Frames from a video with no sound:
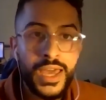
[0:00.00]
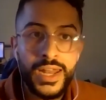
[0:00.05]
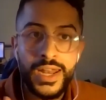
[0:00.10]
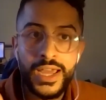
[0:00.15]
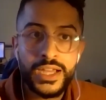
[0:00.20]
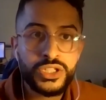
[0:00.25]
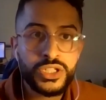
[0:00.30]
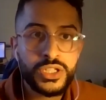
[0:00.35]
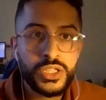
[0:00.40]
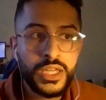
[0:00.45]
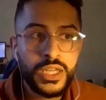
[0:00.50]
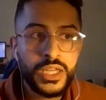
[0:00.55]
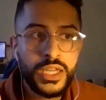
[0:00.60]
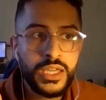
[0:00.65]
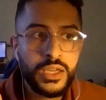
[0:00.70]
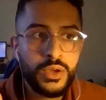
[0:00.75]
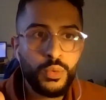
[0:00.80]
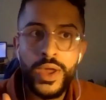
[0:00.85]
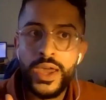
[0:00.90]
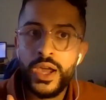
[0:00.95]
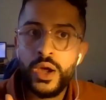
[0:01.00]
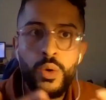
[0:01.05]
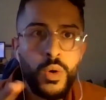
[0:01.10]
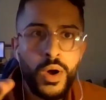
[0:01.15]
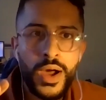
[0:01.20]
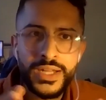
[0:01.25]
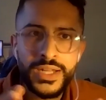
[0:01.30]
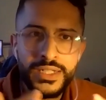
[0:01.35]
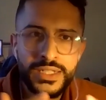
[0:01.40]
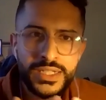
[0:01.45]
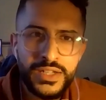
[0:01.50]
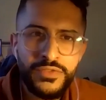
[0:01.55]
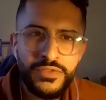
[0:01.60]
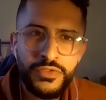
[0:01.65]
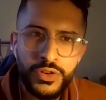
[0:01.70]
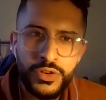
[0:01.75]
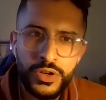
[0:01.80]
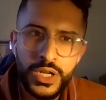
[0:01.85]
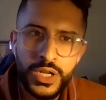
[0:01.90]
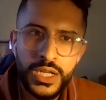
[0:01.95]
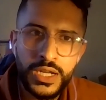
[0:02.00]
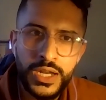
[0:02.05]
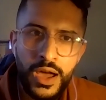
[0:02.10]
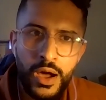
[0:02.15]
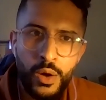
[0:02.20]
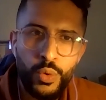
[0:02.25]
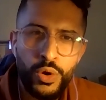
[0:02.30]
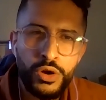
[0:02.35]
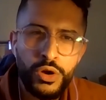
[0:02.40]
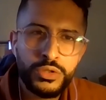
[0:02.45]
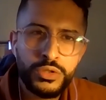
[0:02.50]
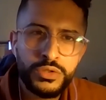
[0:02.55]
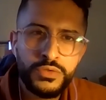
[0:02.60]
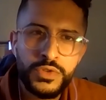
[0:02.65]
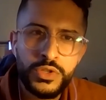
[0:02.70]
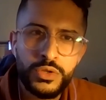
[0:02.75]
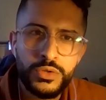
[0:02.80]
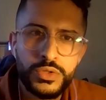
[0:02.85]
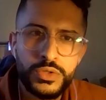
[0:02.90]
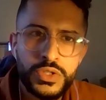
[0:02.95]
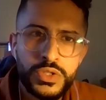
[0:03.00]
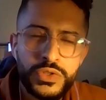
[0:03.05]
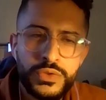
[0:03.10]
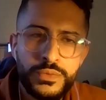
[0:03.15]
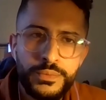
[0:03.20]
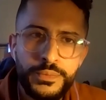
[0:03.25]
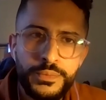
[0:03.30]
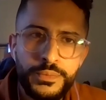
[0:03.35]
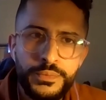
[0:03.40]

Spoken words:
and actually we're quite different in our worldviews?